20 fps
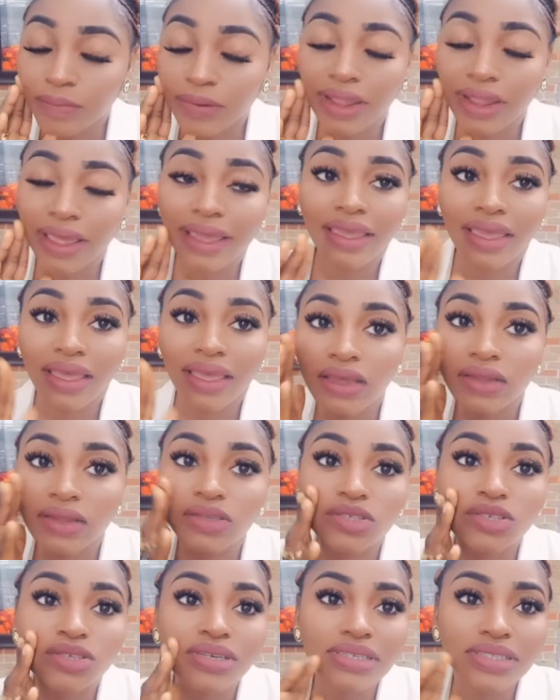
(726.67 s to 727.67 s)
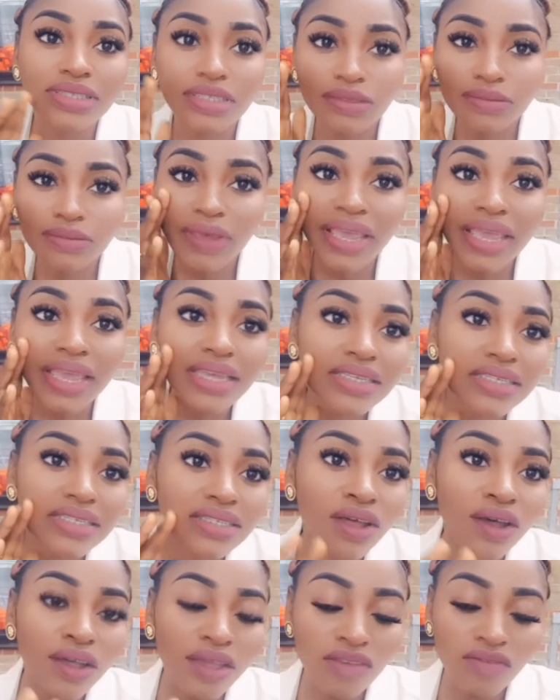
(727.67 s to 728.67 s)
Like, trust me, it's
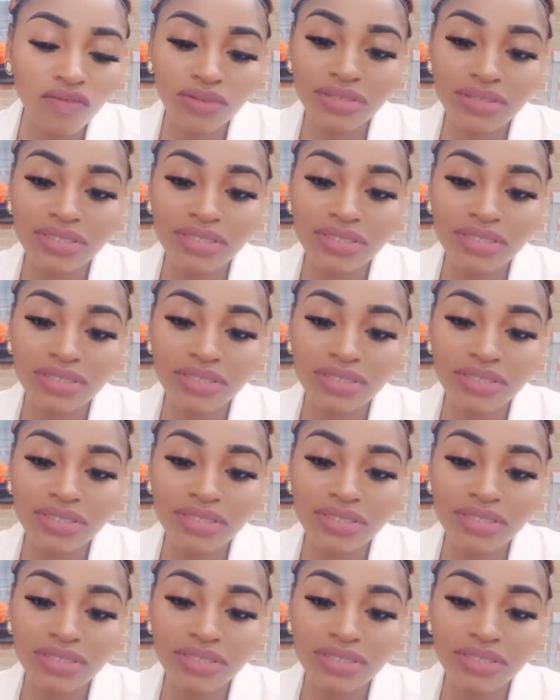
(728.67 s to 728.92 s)
not even